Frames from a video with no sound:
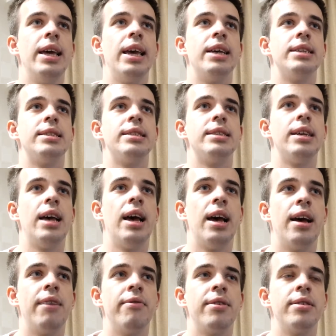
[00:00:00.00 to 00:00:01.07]
is
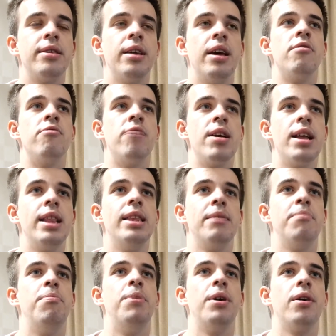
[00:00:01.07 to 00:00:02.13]
having really
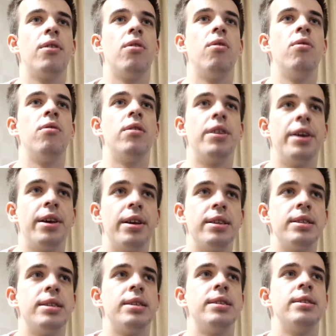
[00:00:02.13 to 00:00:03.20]
big
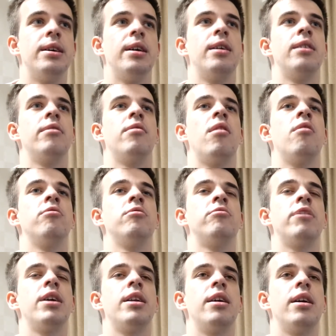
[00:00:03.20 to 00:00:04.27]
audience. There are
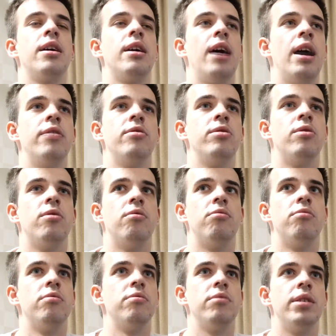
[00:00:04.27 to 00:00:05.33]
already, I don't know,
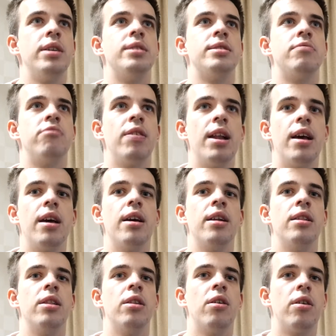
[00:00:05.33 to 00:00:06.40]
it's really a
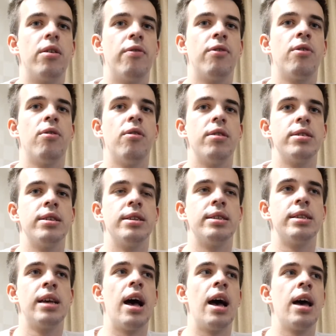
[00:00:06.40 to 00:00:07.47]
lot of
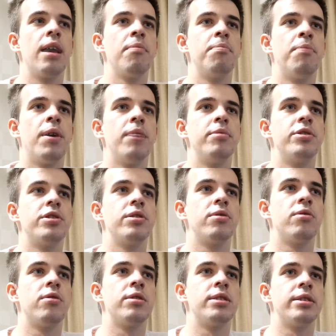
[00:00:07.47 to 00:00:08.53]
courses. I'm publishing
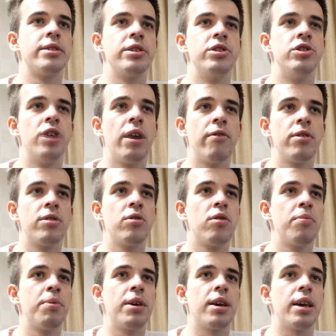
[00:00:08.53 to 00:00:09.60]
courses in Java
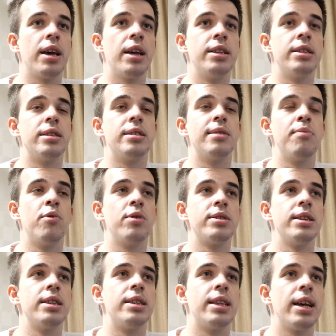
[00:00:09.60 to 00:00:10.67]
topic and it's more
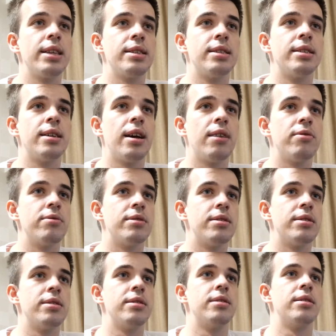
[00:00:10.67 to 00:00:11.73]
than
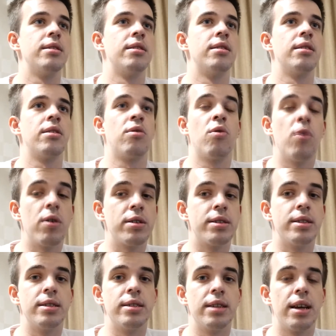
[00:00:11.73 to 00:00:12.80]
10,000
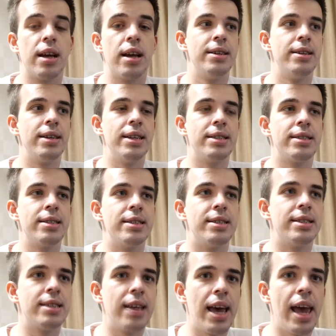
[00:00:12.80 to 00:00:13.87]
courses there. It's
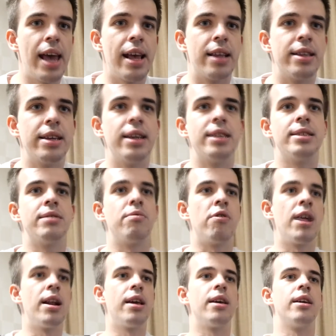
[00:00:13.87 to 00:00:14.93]
insane, it's
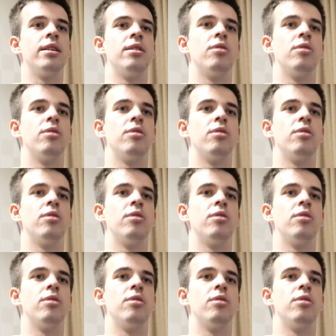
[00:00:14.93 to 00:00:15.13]
really a